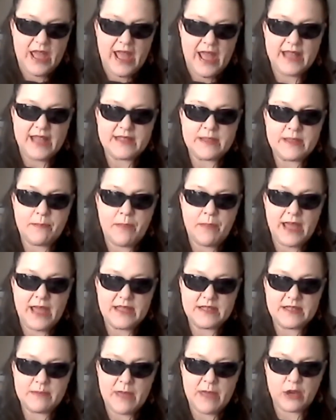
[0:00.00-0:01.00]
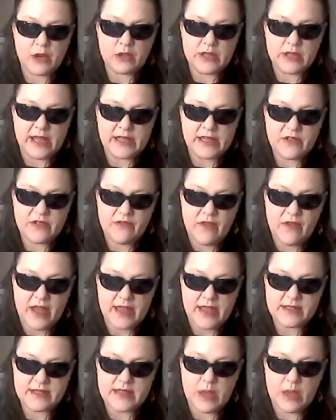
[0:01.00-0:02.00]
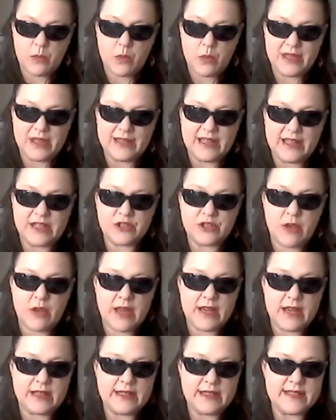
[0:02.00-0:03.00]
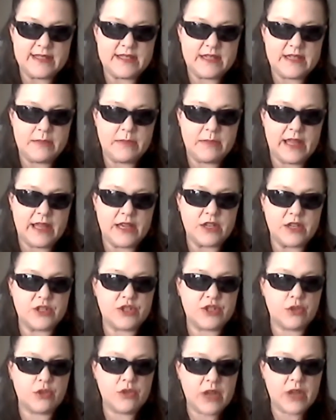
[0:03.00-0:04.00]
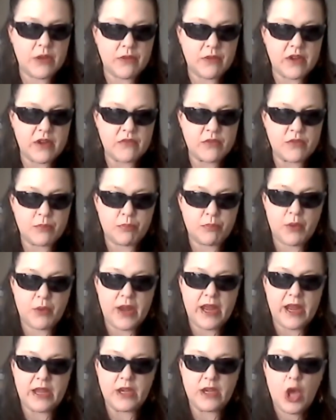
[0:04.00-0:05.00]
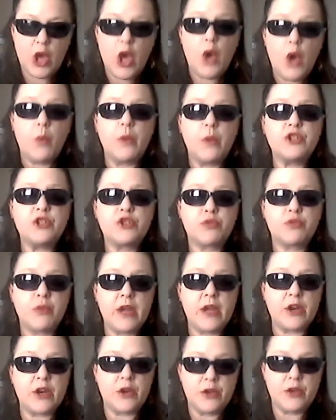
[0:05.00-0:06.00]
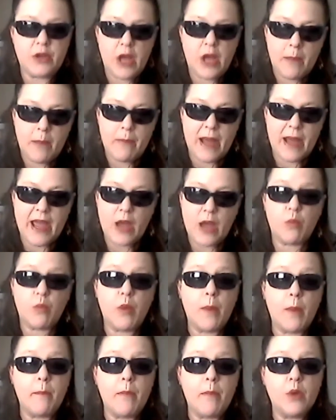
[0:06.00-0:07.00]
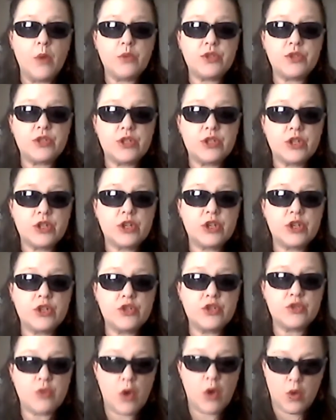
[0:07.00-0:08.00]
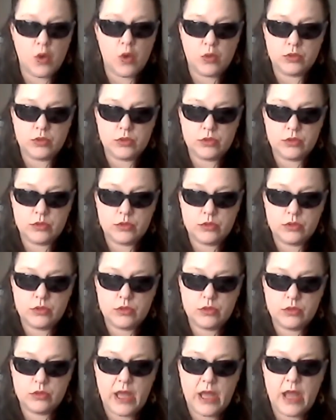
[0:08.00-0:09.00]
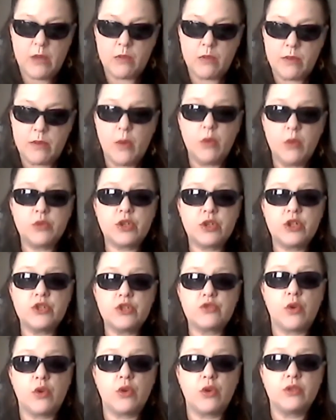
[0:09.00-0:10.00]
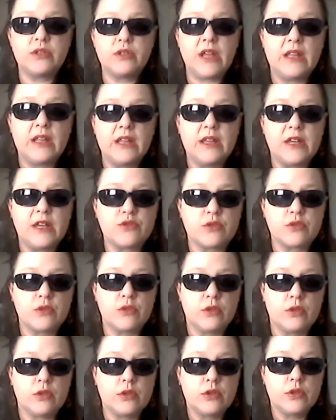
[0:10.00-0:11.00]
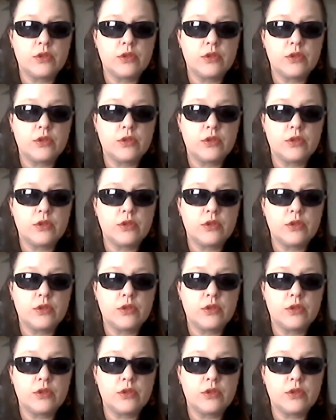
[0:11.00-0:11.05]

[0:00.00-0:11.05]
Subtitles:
It's a pacemaker-like device that would electronically stimulate a certain area of the brain when triggered by a remote-controlled electrical